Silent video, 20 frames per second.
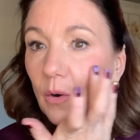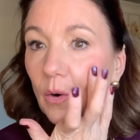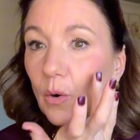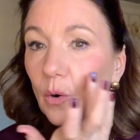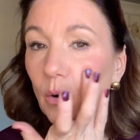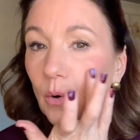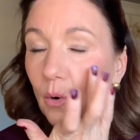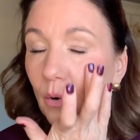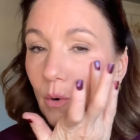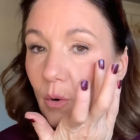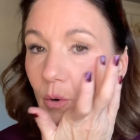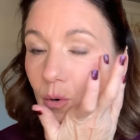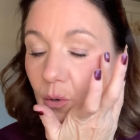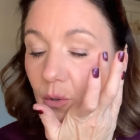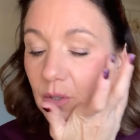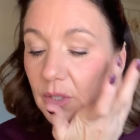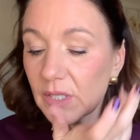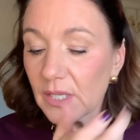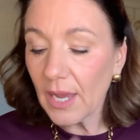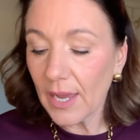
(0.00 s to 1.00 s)
or
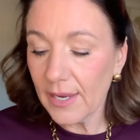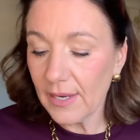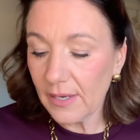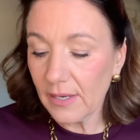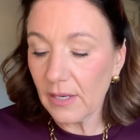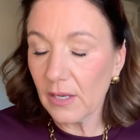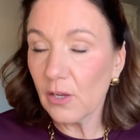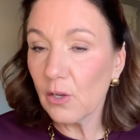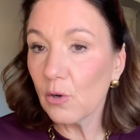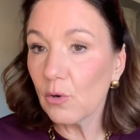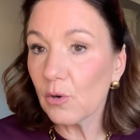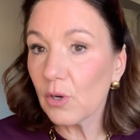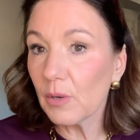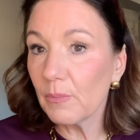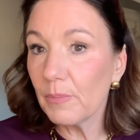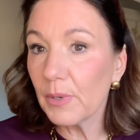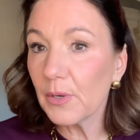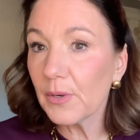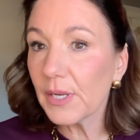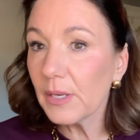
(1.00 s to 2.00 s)
take your
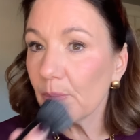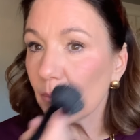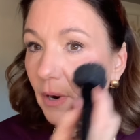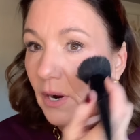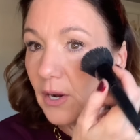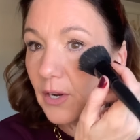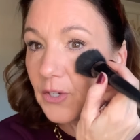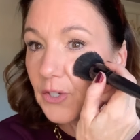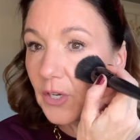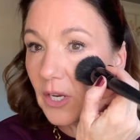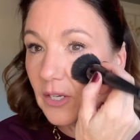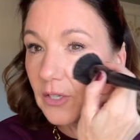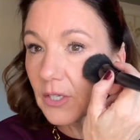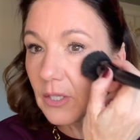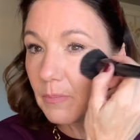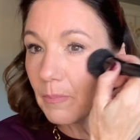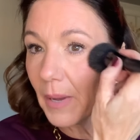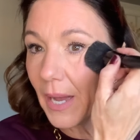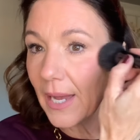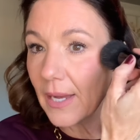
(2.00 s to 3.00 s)
kabuki brush and
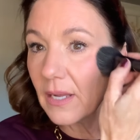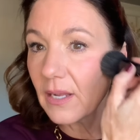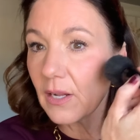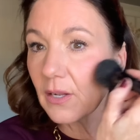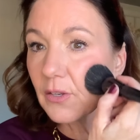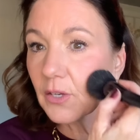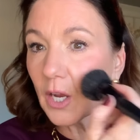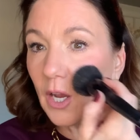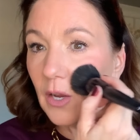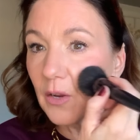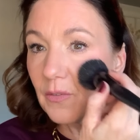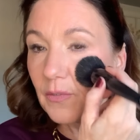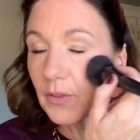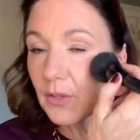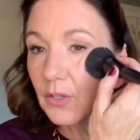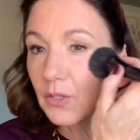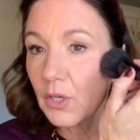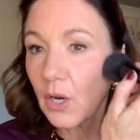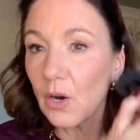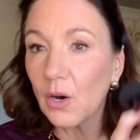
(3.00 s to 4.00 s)
just pat over the
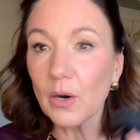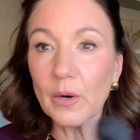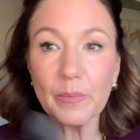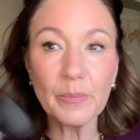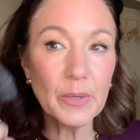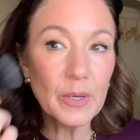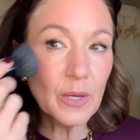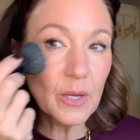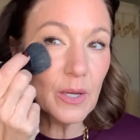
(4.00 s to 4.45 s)
top,